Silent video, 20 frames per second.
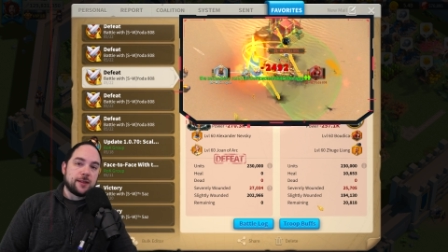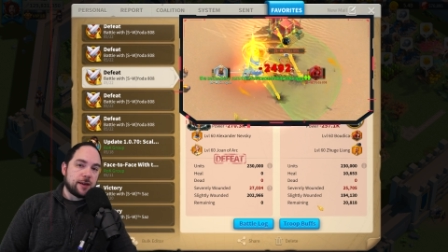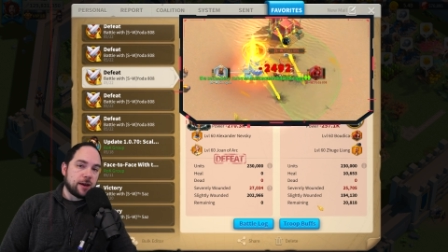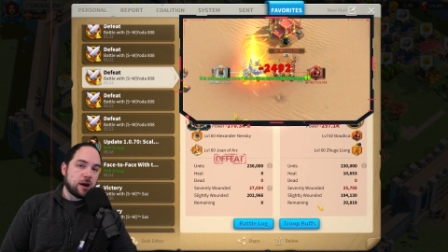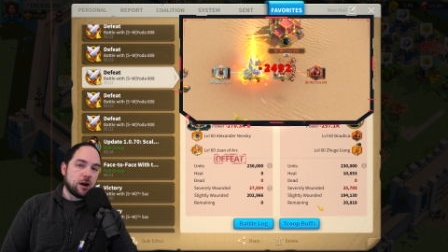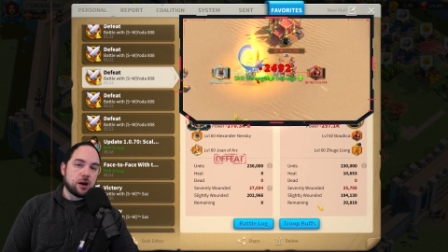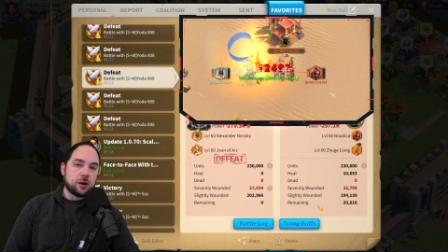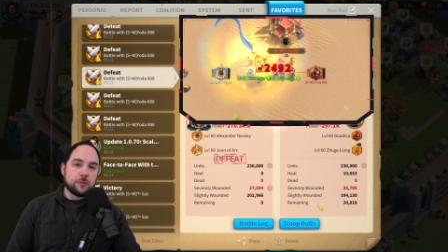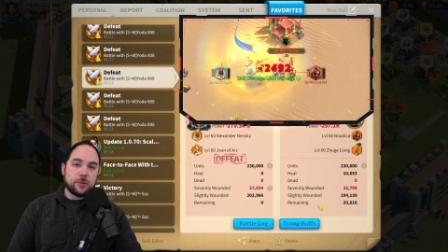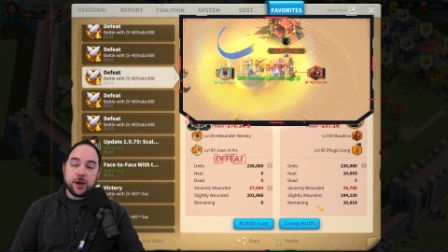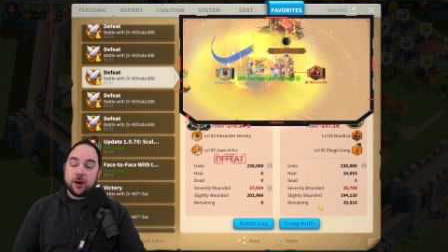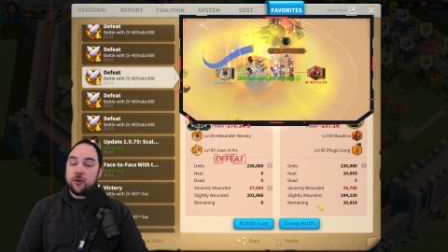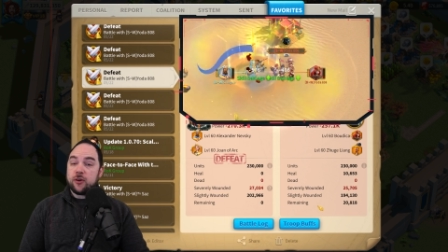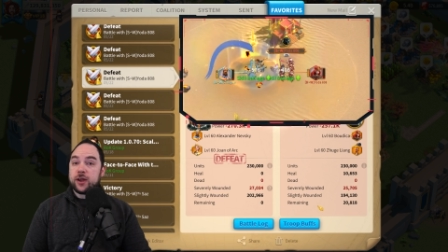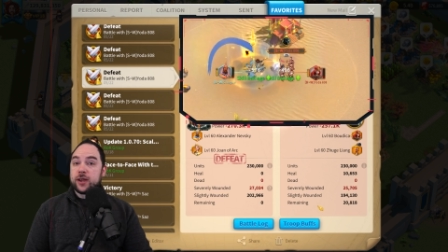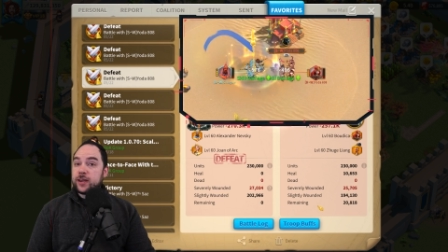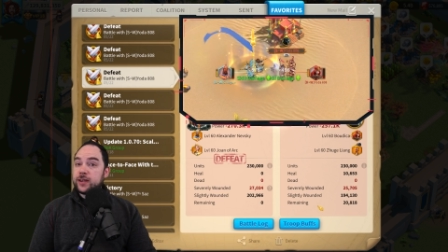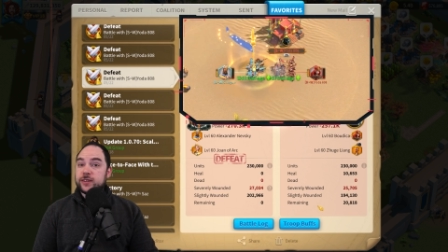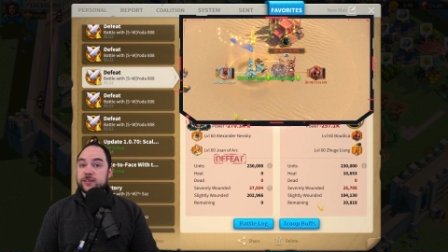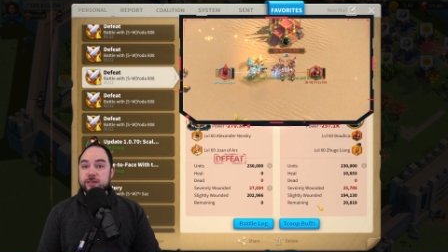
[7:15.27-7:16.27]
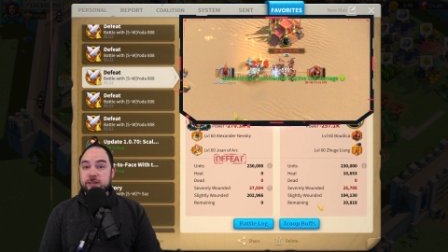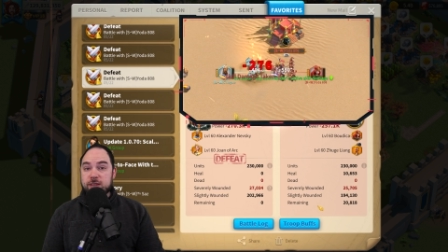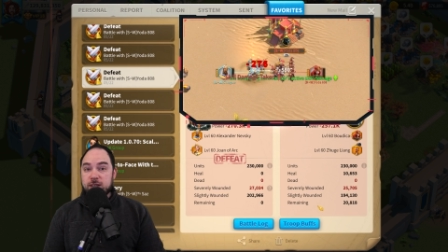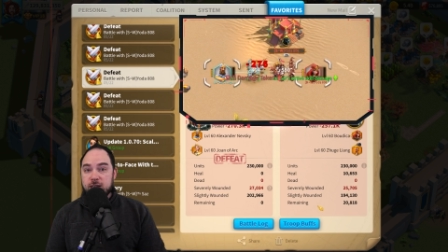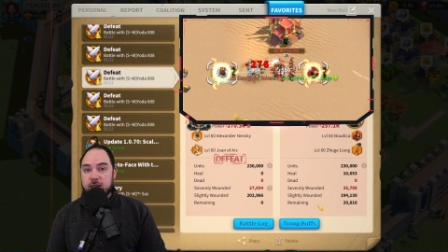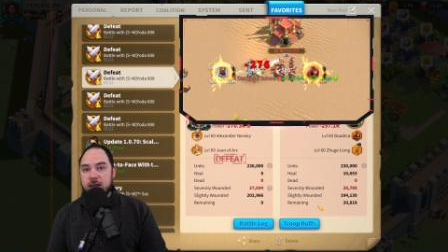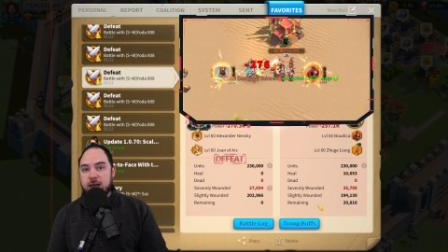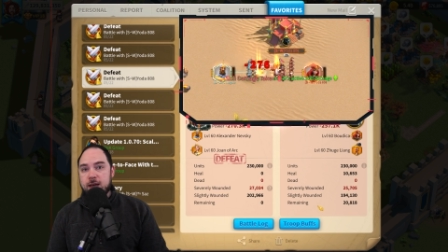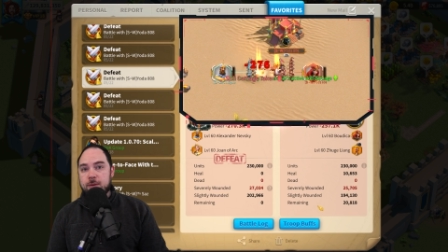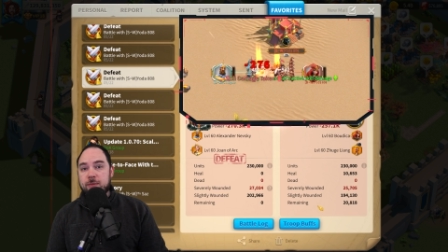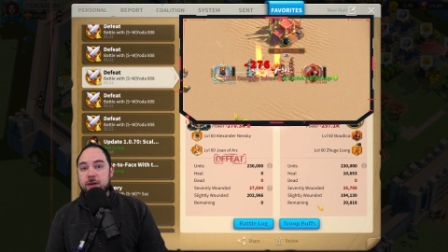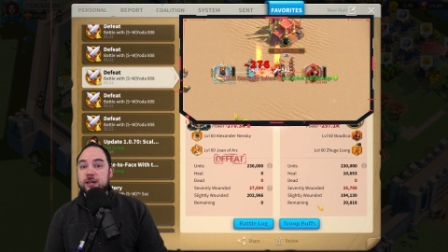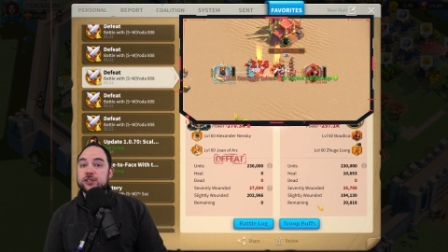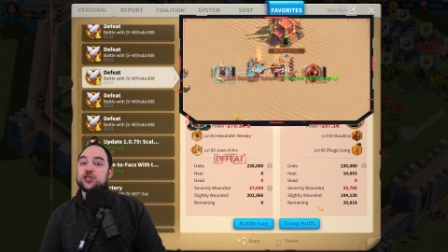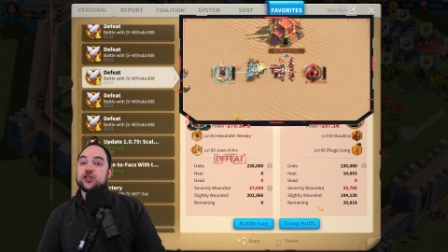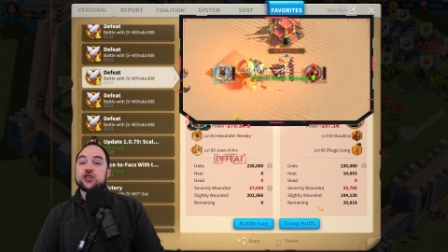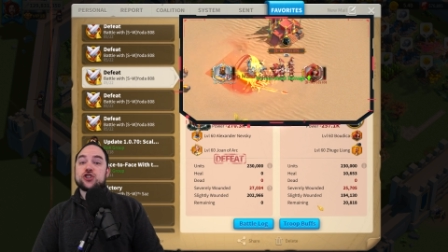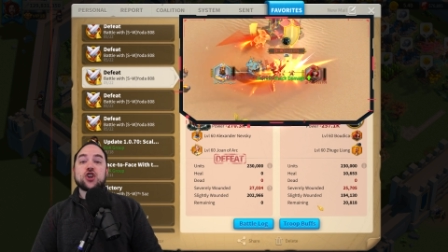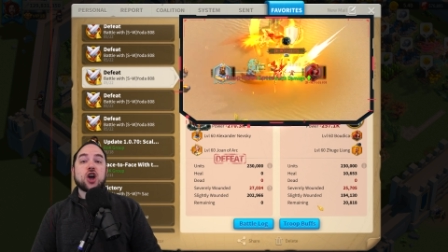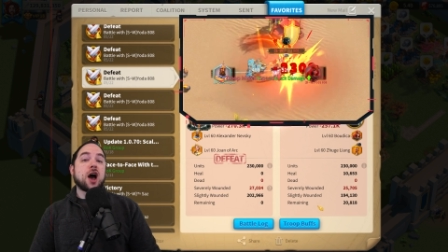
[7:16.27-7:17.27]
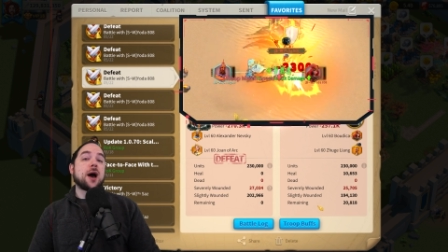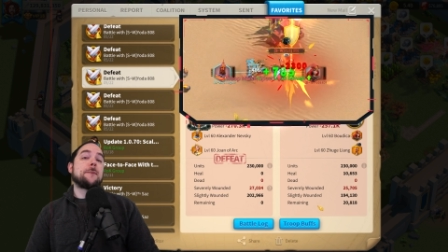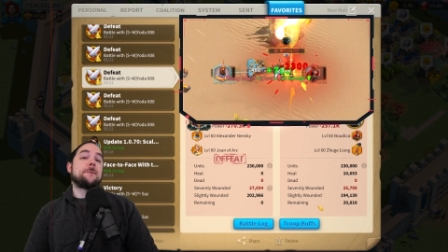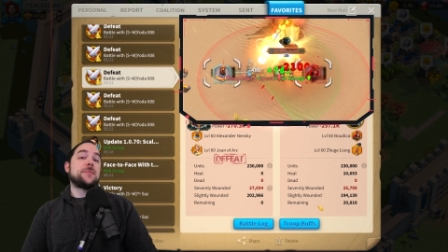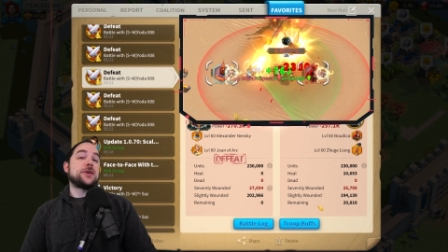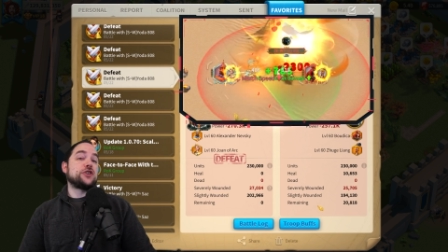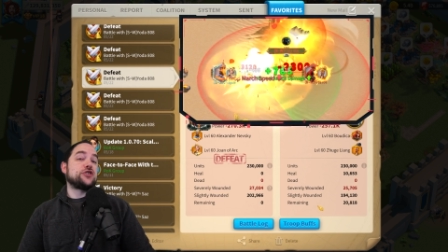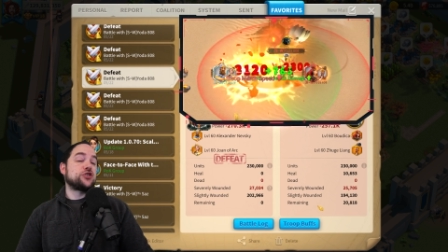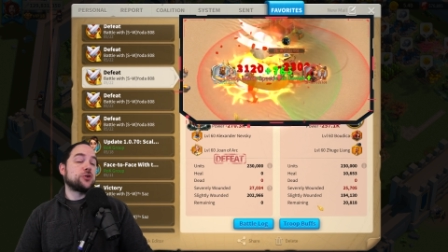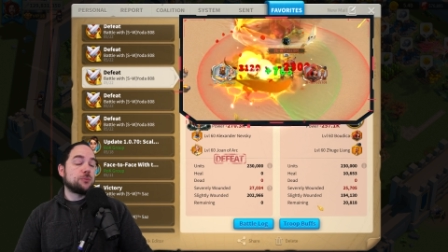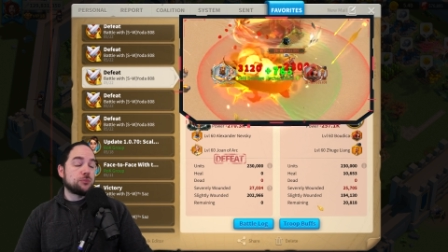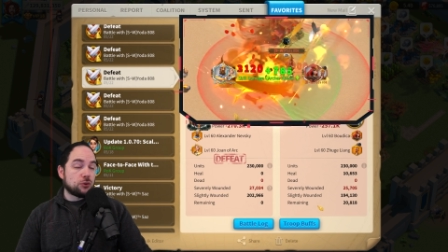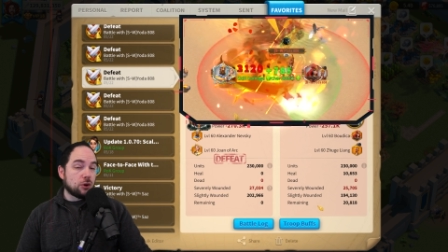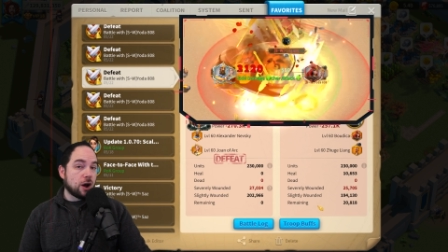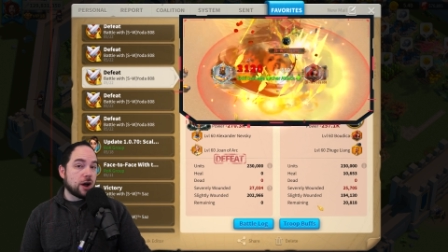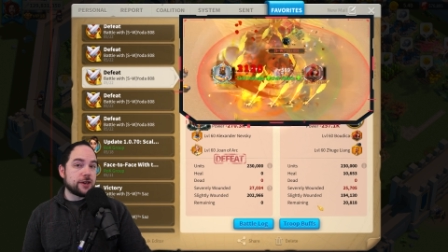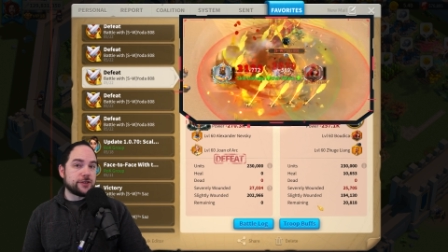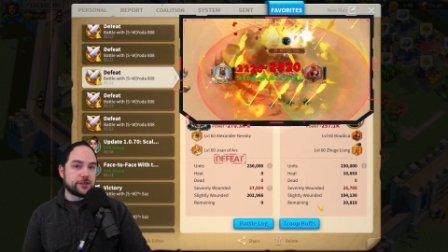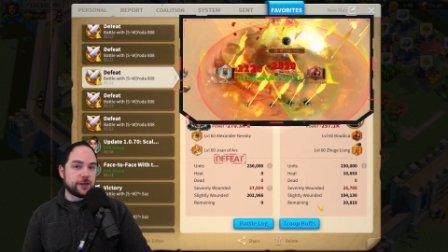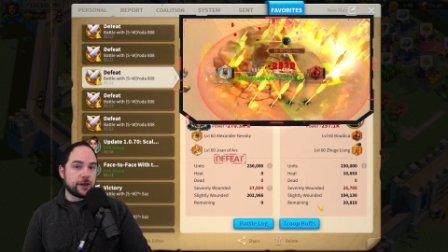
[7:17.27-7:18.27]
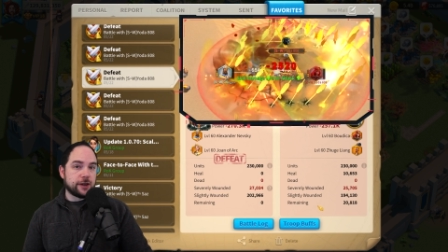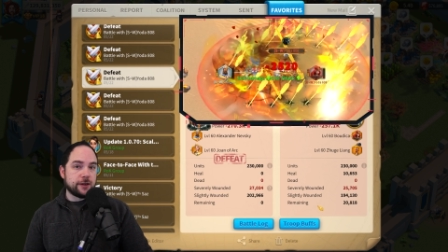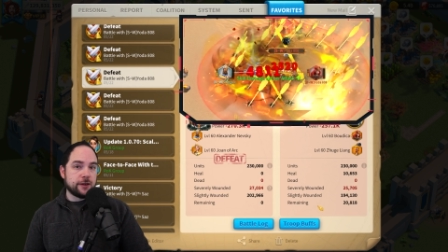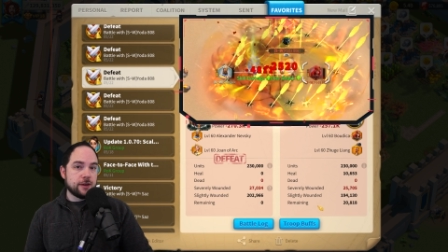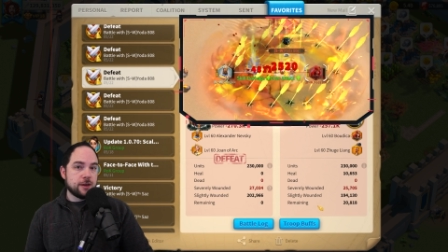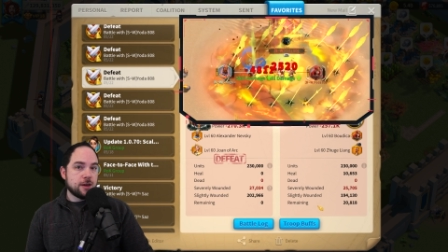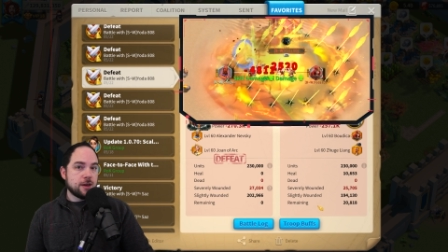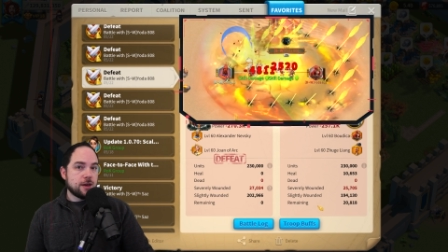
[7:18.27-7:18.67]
Liang pairing is in the game, it should not be surprising